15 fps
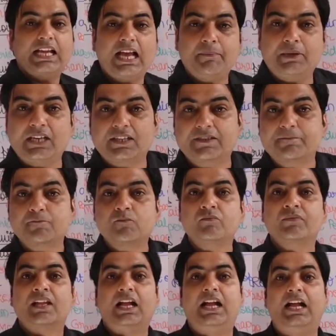gamete,
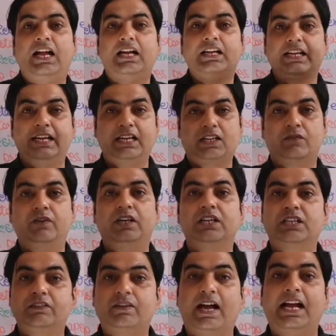and it
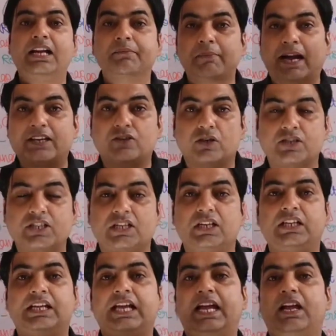will divide
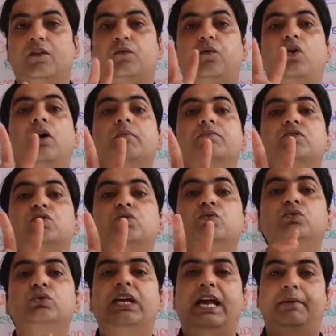mitotically and form
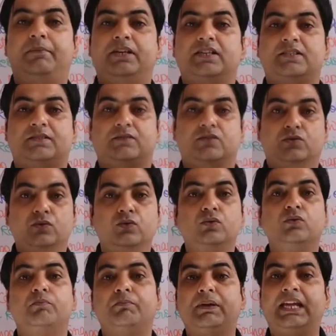two gametes,
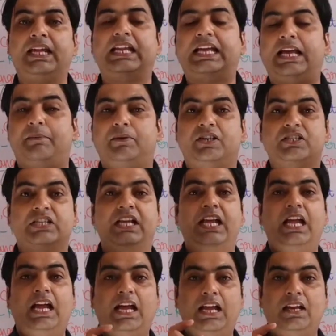two male gametes,
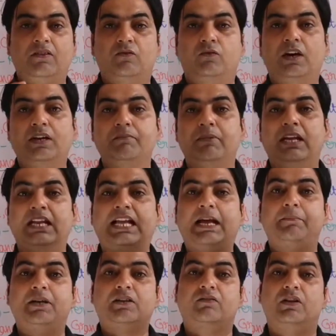and one male
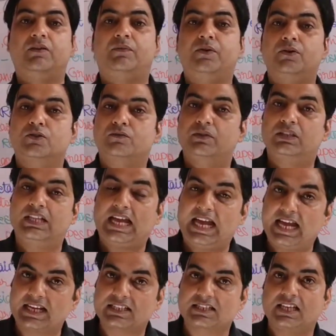gamete will fuse with
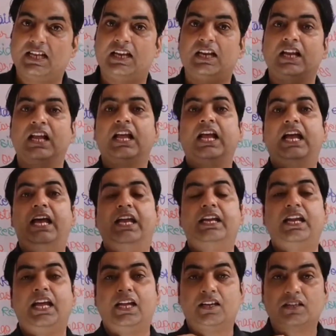egg cell
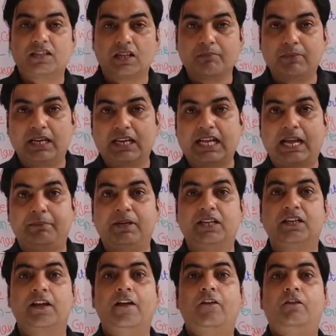and another male
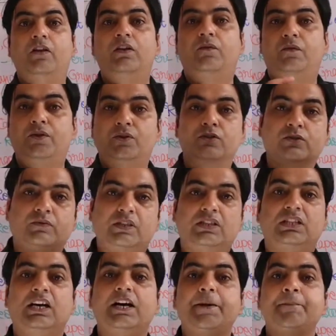gamete will fuse
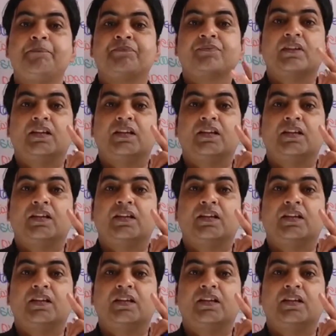with the